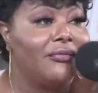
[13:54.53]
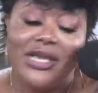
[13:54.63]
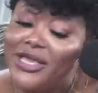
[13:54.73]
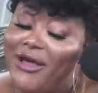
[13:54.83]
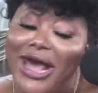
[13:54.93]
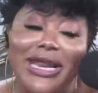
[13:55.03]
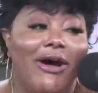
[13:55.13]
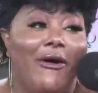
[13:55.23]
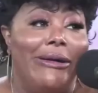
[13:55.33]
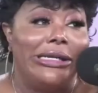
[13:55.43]
He got to
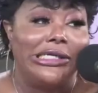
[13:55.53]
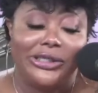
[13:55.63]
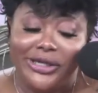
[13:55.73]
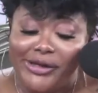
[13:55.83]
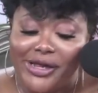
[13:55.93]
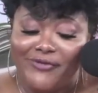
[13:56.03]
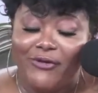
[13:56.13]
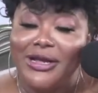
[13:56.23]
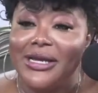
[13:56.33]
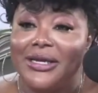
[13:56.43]
go.
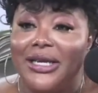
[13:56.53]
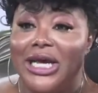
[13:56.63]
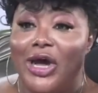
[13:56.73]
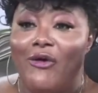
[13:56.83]
Free and clear.